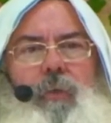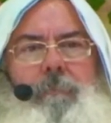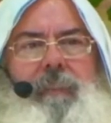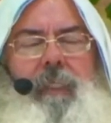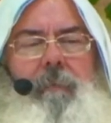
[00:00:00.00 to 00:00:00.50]

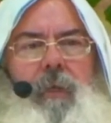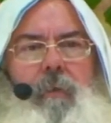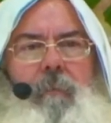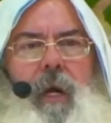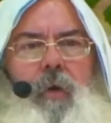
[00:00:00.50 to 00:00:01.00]
That
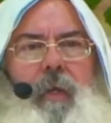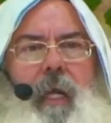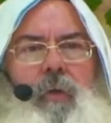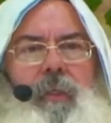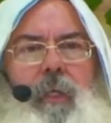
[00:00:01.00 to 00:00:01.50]
may
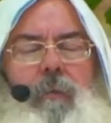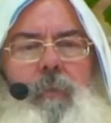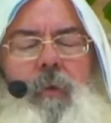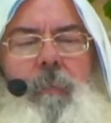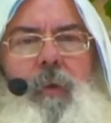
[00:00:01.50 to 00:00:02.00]
they stop
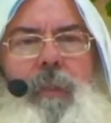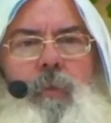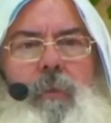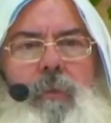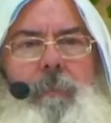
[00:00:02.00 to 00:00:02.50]
living
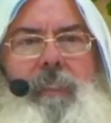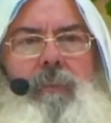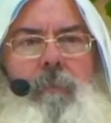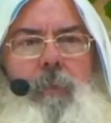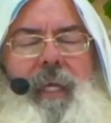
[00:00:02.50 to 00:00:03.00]
their
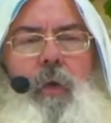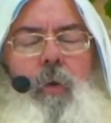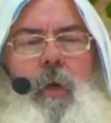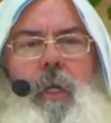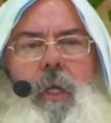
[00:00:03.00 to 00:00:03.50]
bad
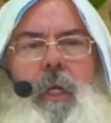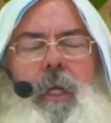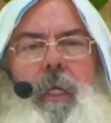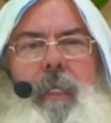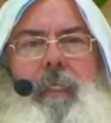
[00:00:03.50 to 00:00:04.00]
way,
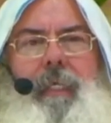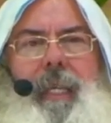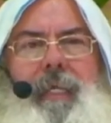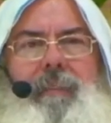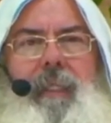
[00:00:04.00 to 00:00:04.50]
the bad
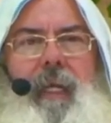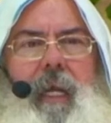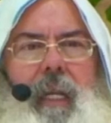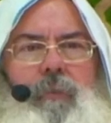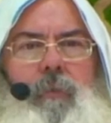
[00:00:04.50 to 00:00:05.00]
way, they
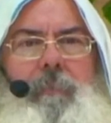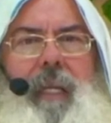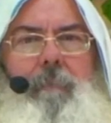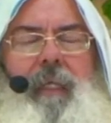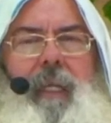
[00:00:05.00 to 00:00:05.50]
don't say
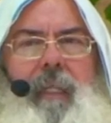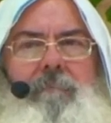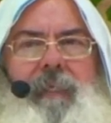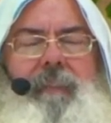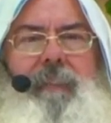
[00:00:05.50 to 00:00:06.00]
bad
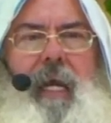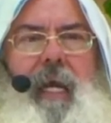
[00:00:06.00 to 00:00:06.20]
words, sinning.